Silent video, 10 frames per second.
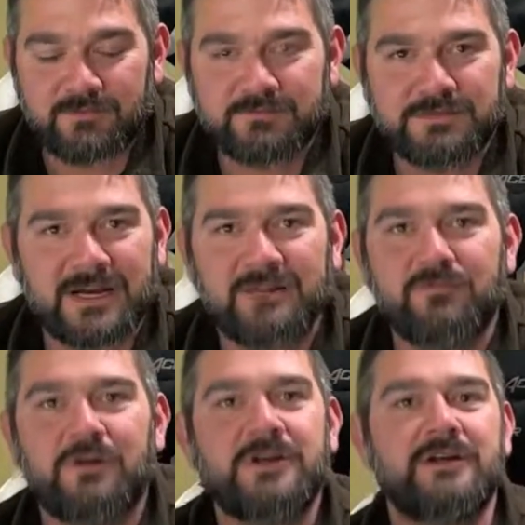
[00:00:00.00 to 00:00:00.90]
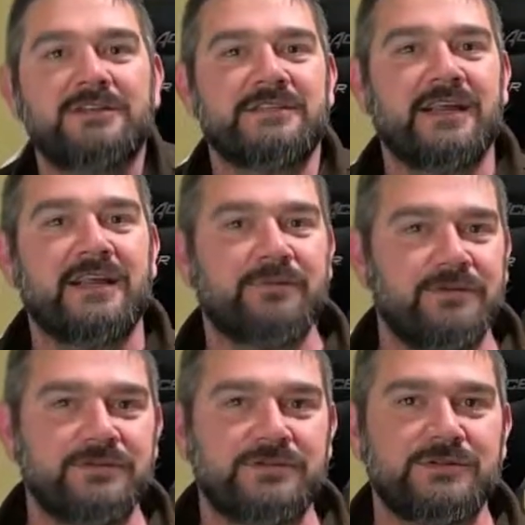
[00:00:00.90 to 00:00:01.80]
kind of working on setting up a
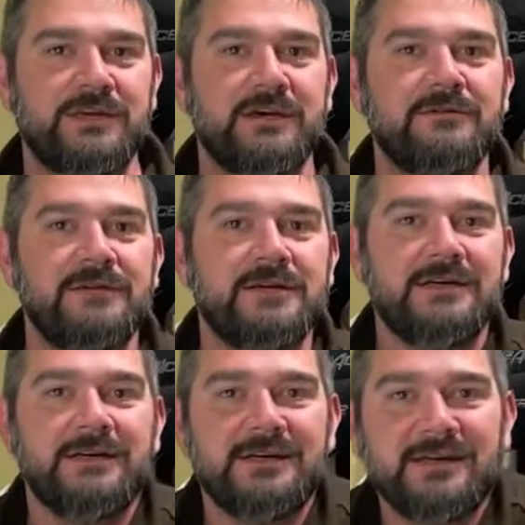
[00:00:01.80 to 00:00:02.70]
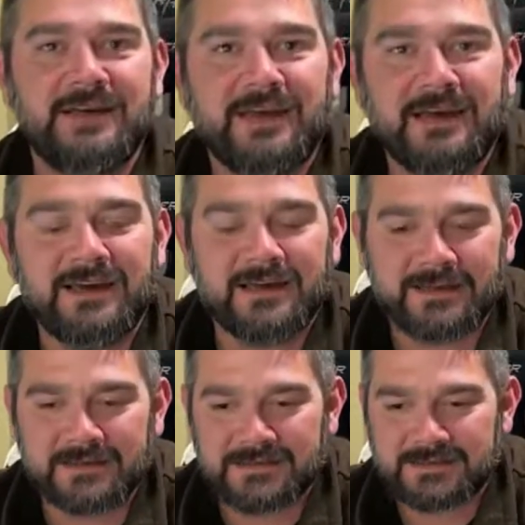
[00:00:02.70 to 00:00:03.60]
new studio
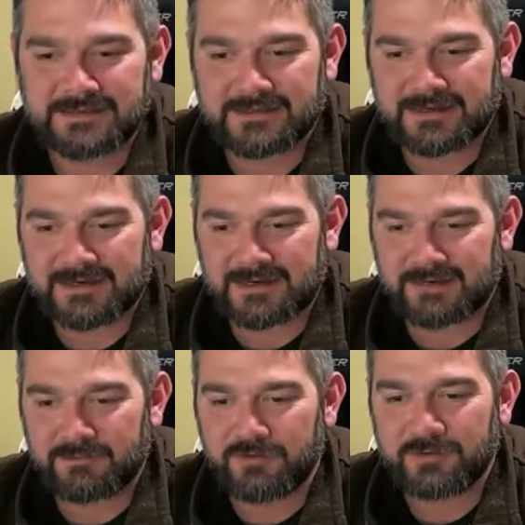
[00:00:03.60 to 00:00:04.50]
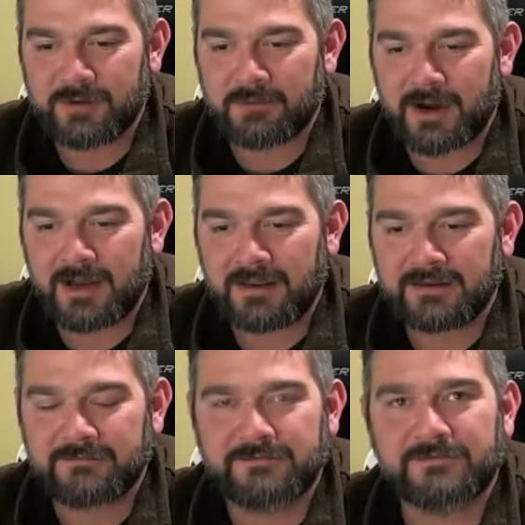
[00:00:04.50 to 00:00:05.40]
and moving my
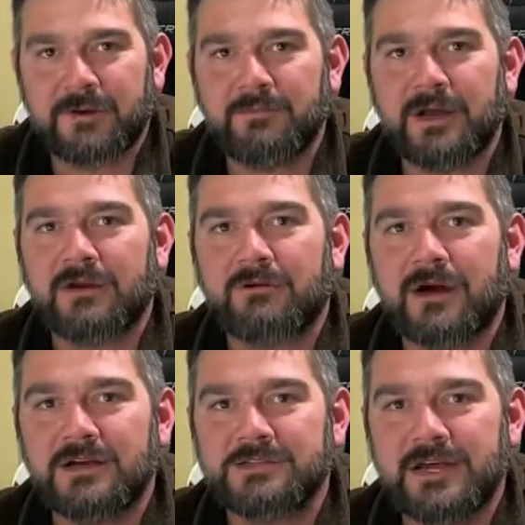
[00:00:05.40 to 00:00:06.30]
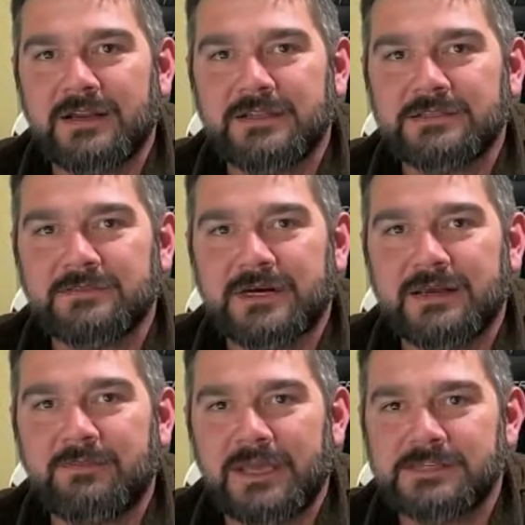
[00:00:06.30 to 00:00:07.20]
mining from my garage down into
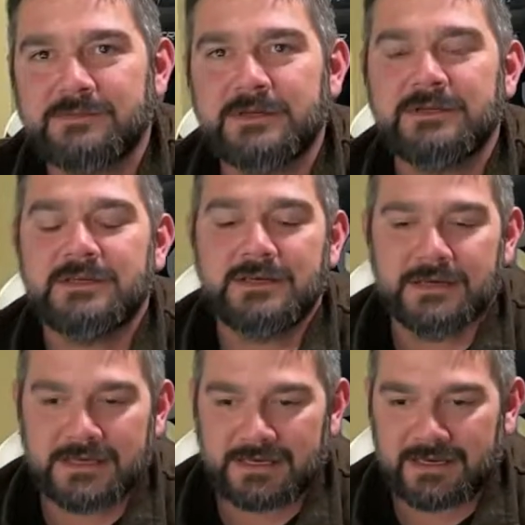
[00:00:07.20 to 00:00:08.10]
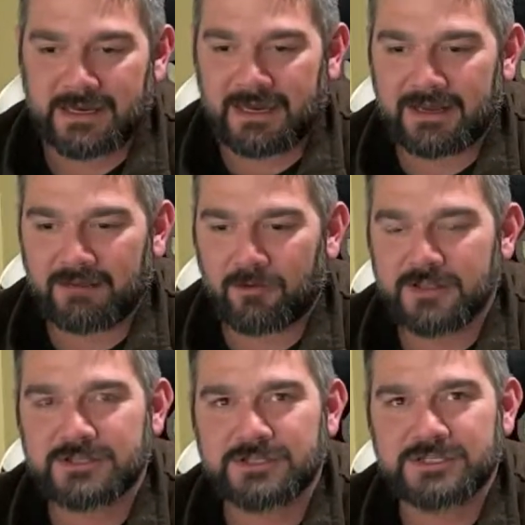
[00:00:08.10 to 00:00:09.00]
my basement, and I
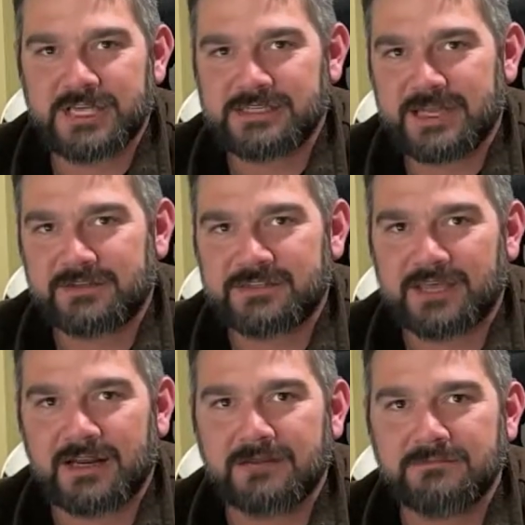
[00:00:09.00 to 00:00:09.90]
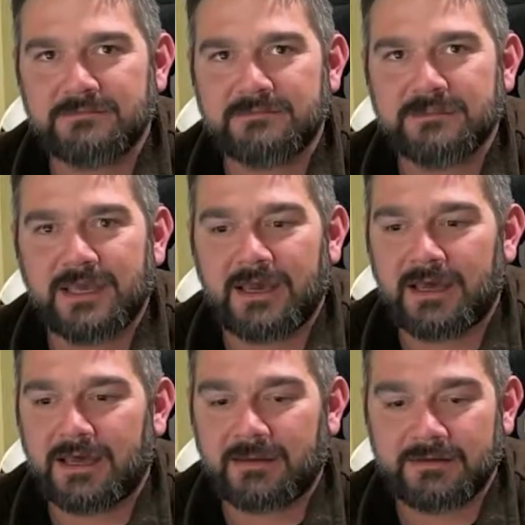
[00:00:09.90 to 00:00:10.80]
wanted to just test out the setup,
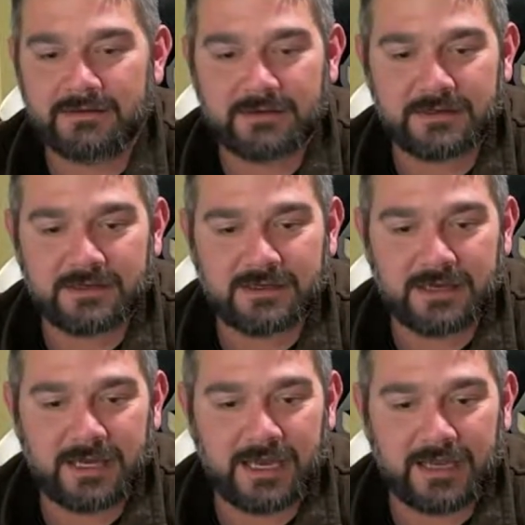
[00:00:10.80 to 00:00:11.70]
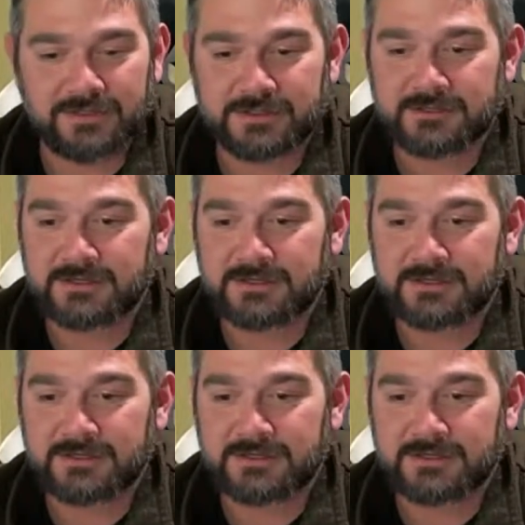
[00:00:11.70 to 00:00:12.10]
and it just